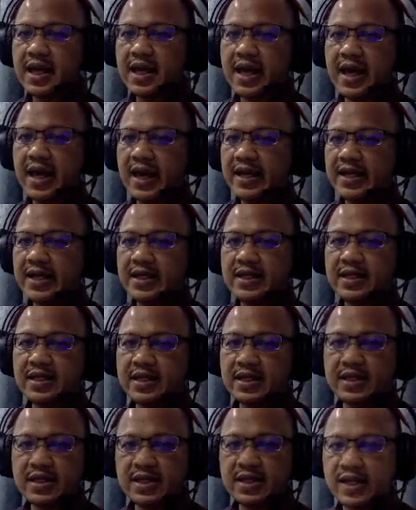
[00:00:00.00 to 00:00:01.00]
aini
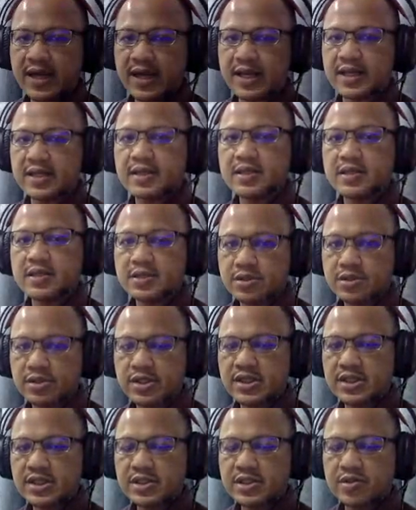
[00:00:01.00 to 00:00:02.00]
in the end. So
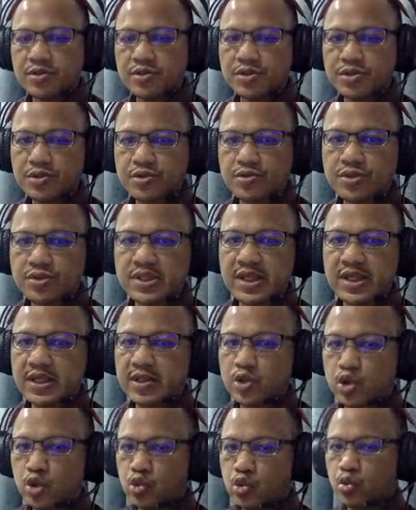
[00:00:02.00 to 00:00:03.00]
this is also to say
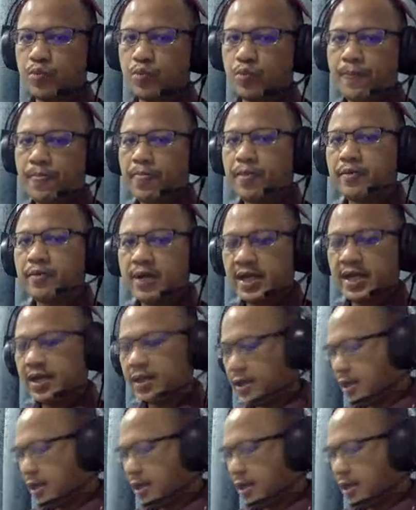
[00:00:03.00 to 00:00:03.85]
2, right?